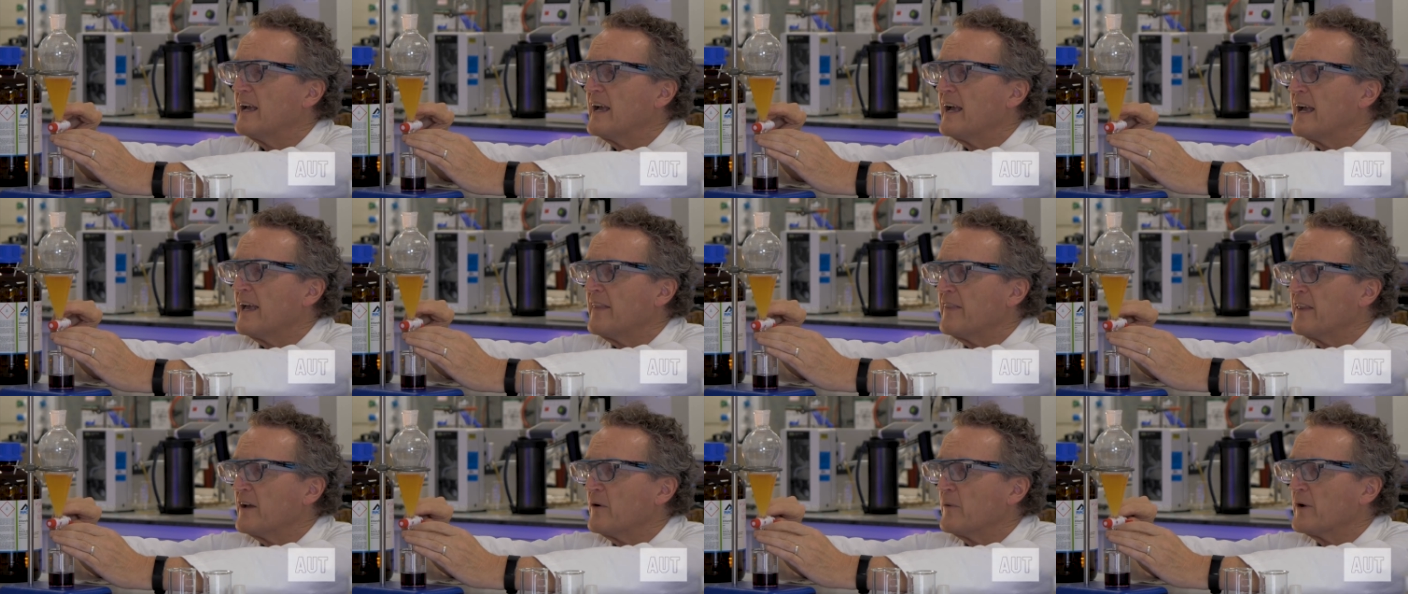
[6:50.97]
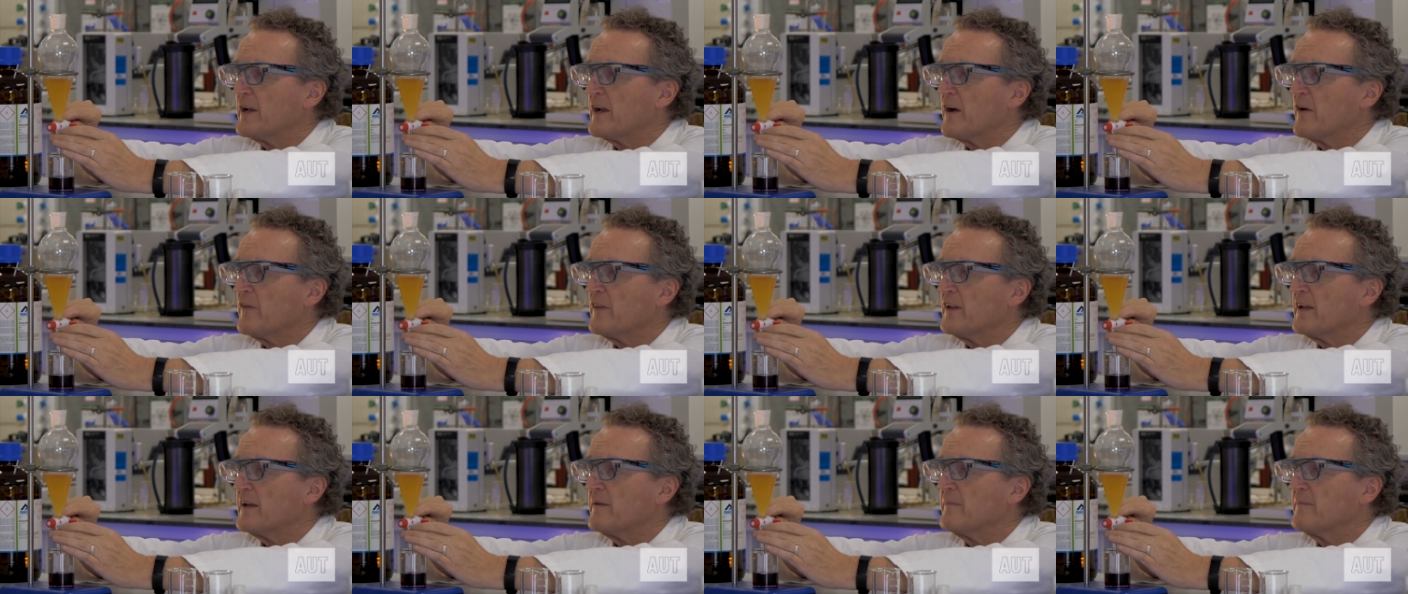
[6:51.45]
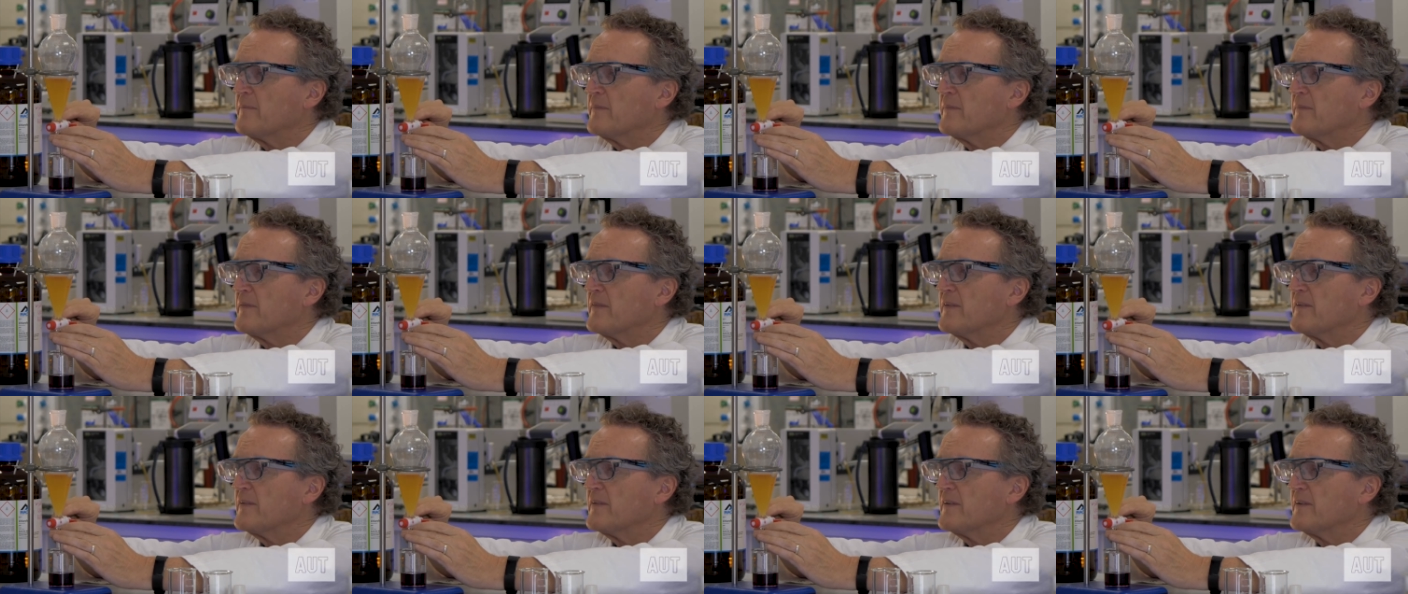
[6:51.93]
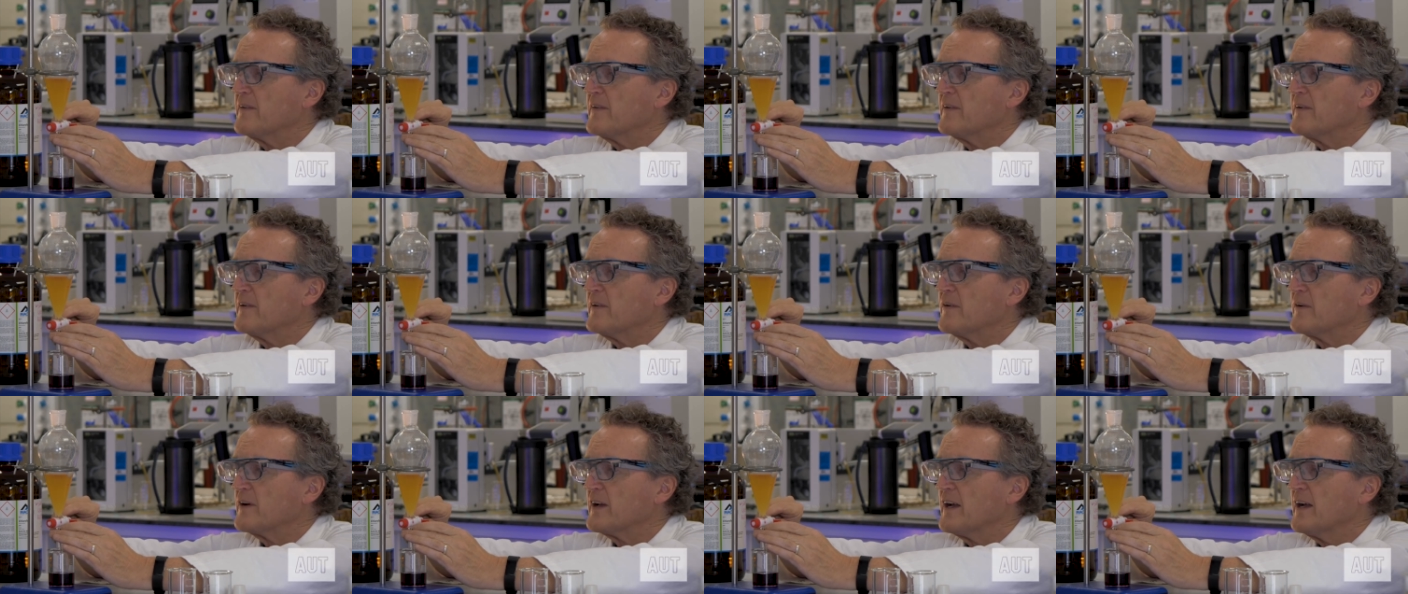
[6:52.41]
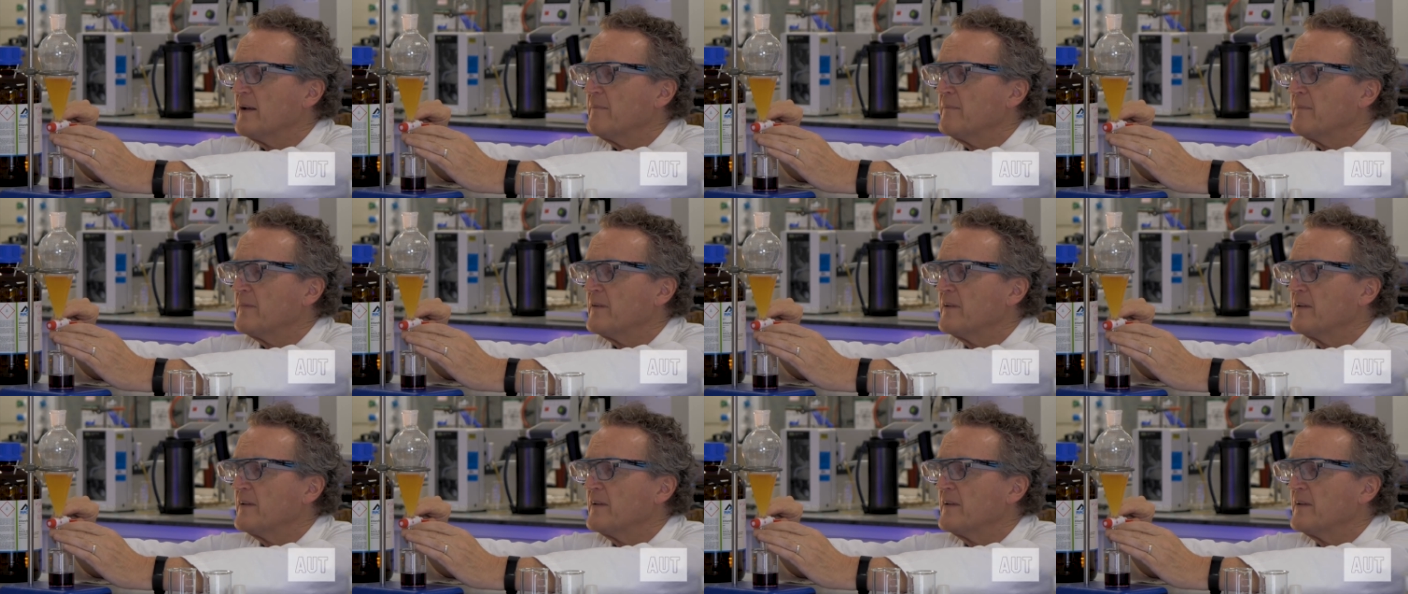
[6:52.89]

and there we go there. Okay?